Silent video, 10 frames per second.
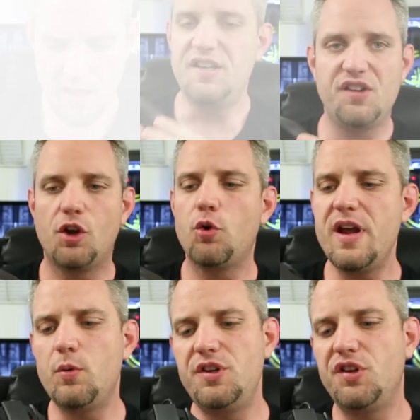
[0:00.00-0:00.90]
It doesn't
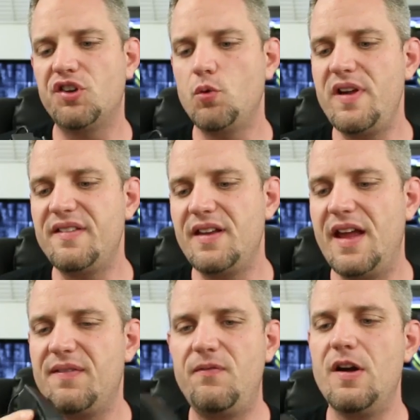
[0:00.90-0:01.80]
creak when you squeeze it.
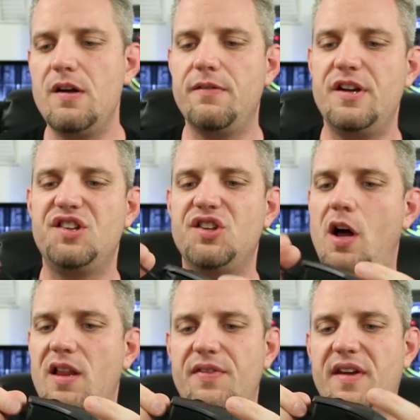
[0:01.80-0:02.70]
It's very, very
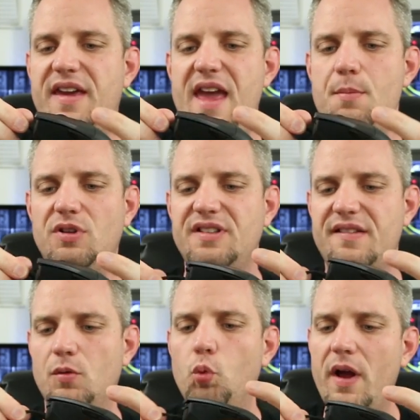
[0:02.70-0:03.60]
solid. The cable
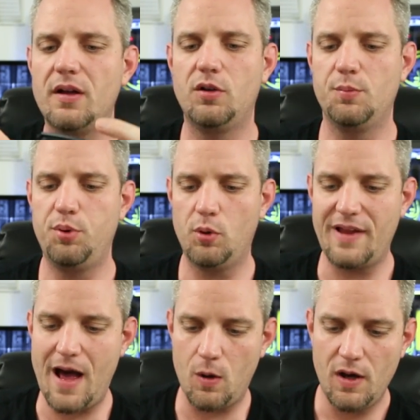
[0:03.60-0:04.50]
doesn't wiggle or
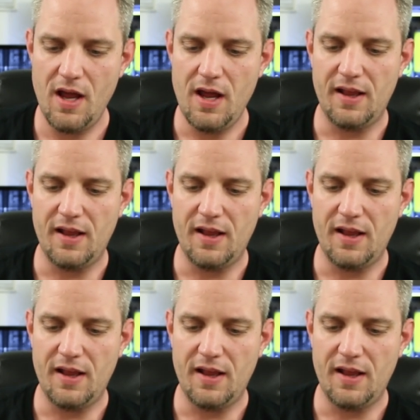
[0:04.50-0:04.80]
pull out.